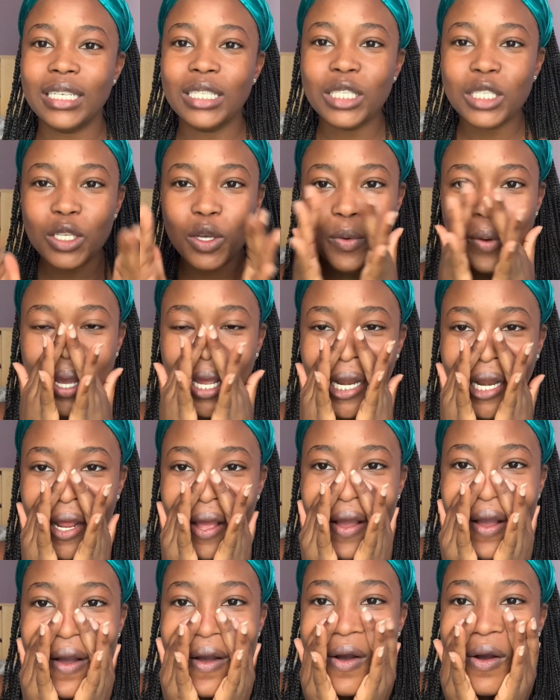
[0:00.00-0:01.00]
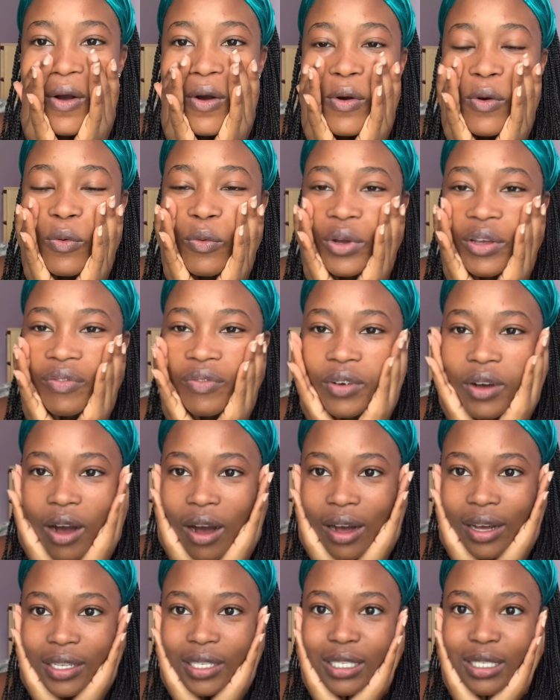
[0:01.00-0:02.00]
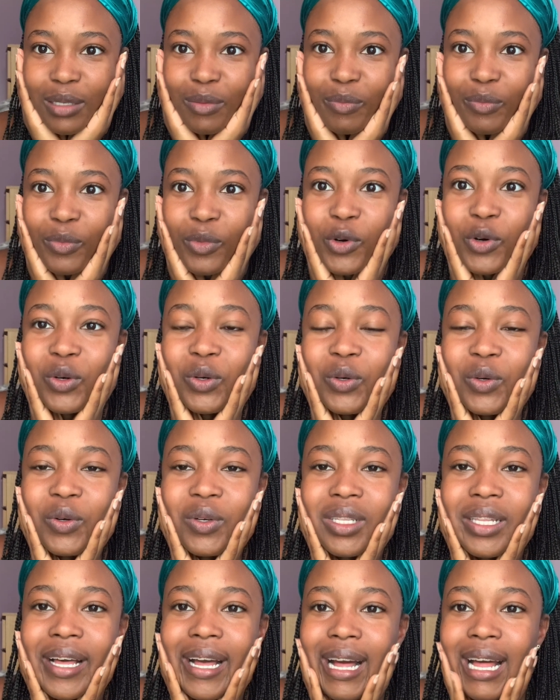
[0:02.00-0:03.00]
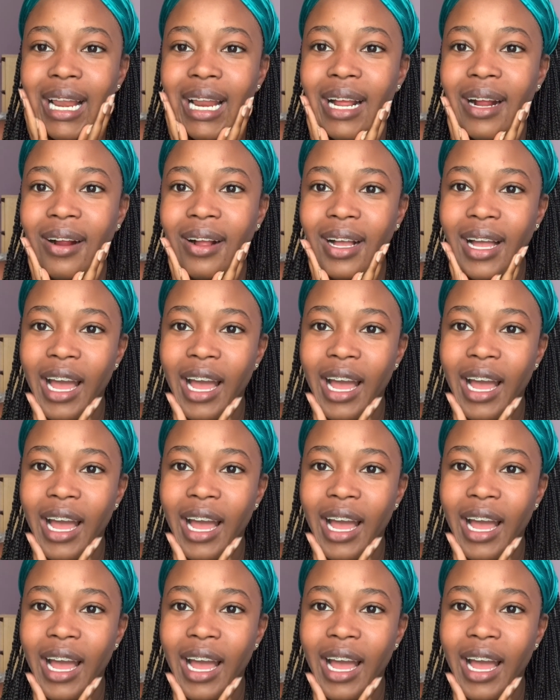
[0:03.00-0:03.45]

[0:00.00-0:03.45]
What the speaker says: So just tune in and see what go on.